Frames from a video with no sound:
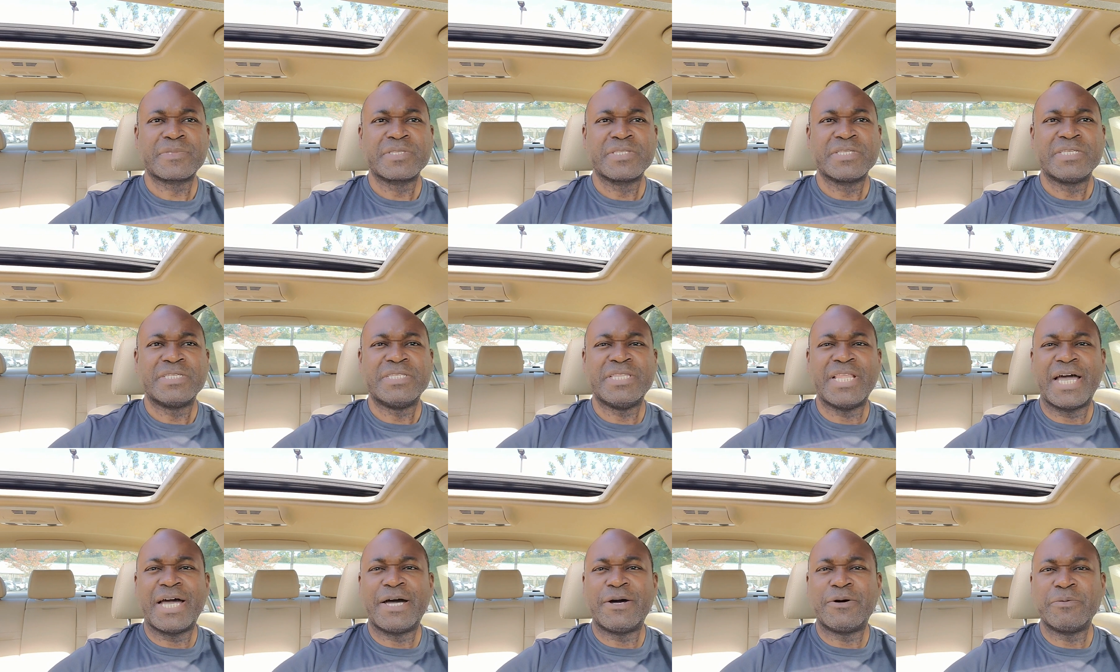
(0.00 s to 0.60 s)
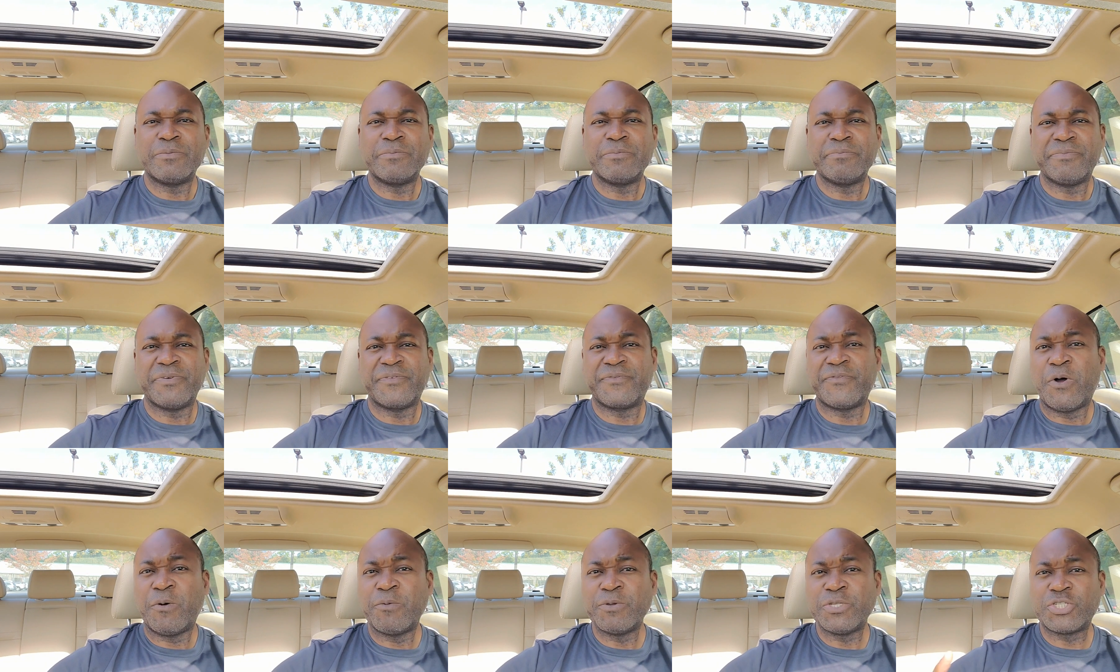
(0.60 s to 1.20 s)
Now,
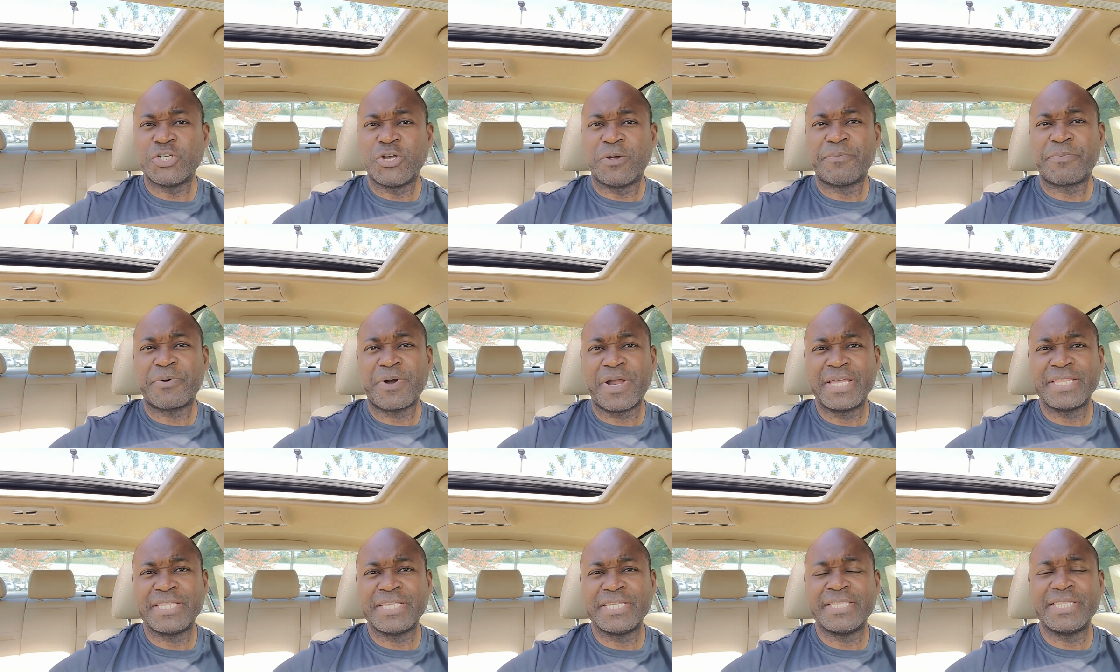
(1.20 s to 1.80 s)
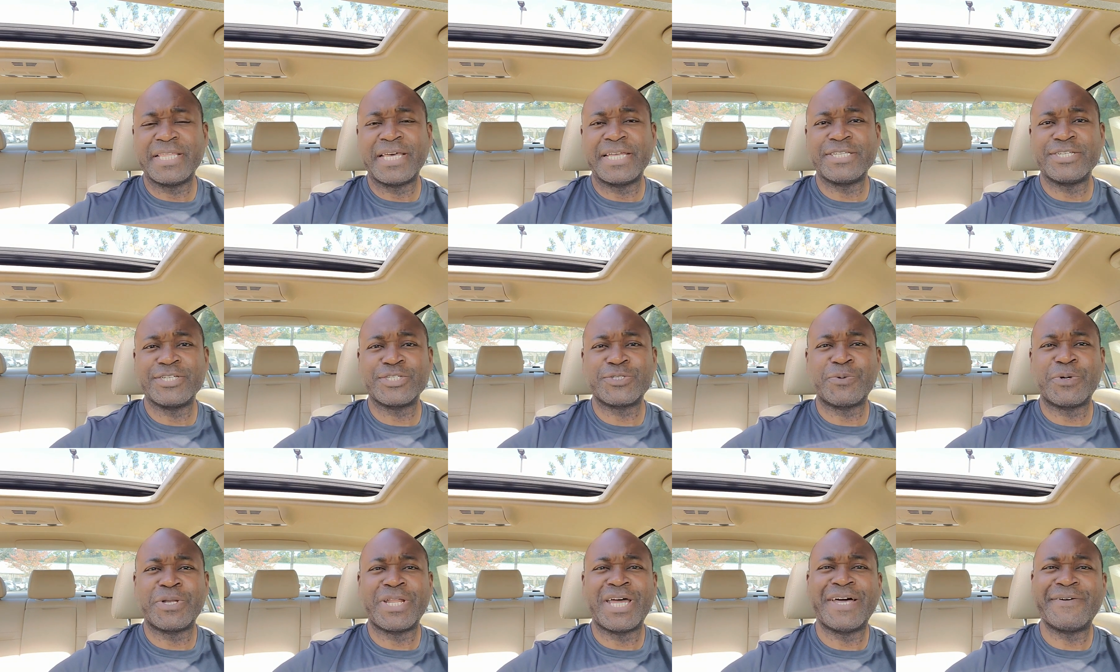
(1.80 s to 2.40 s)
before we jump right in, I
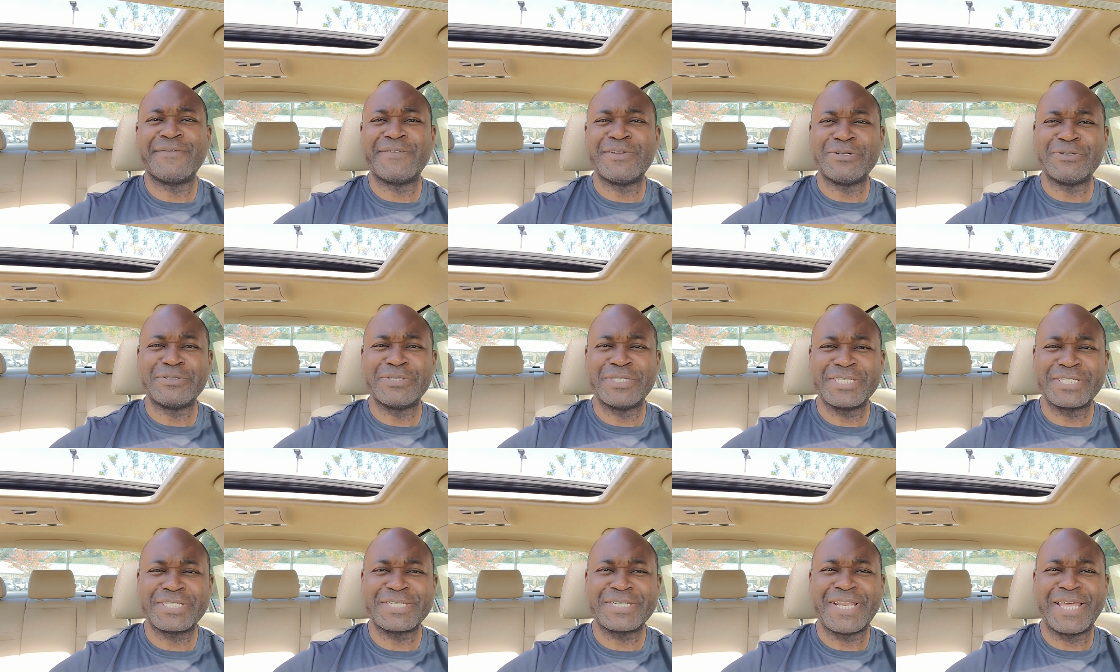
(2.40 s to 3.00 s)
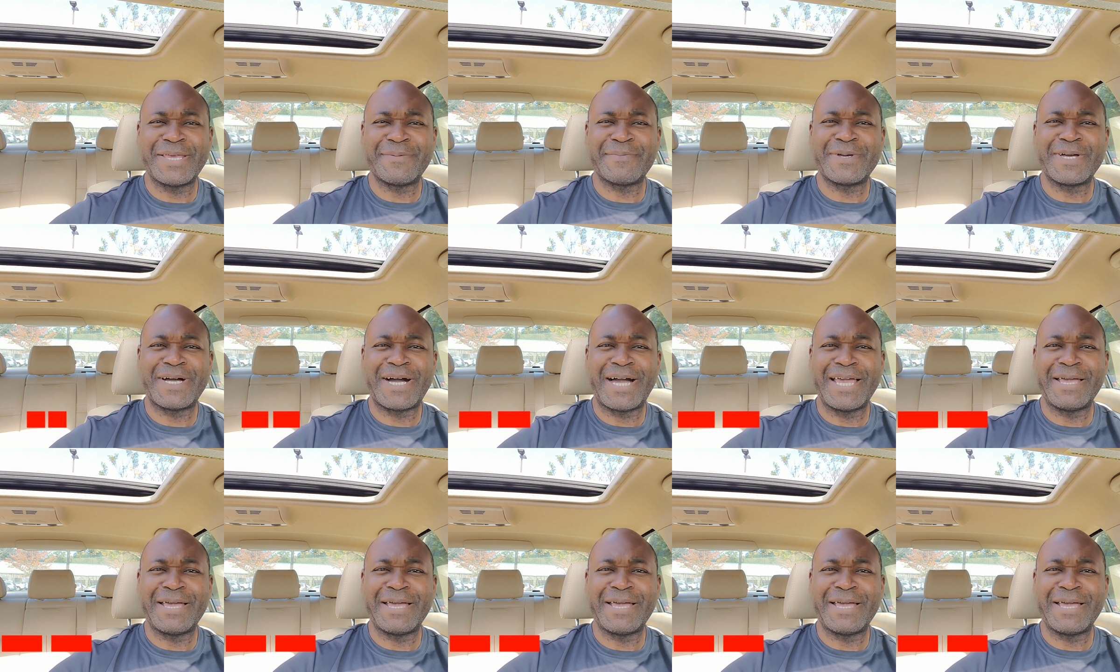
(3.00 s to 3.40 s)
just want to have a little disclaimer.